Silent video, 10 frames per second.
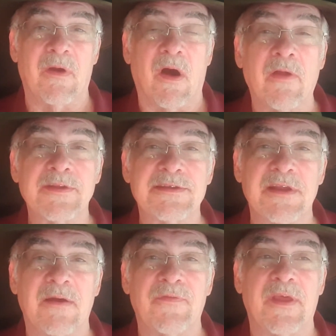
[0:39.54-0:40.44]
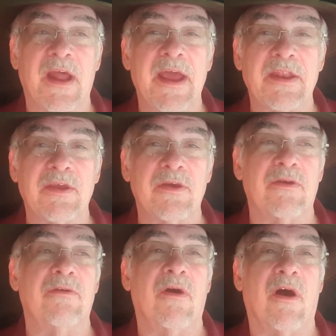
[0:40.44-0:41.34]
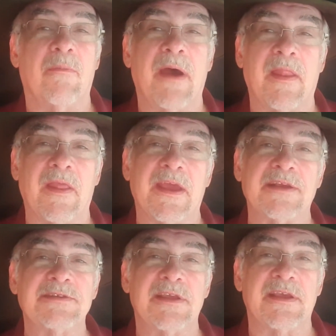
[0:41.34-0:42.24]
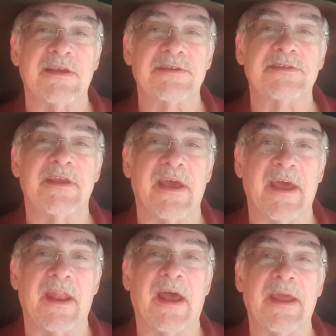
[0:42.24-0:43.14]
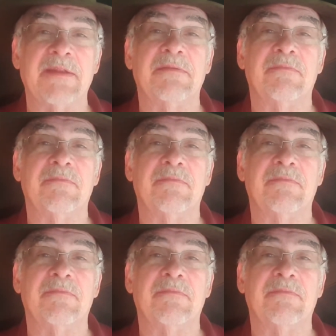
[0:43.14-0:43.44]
All the stuff that I do on my list is that I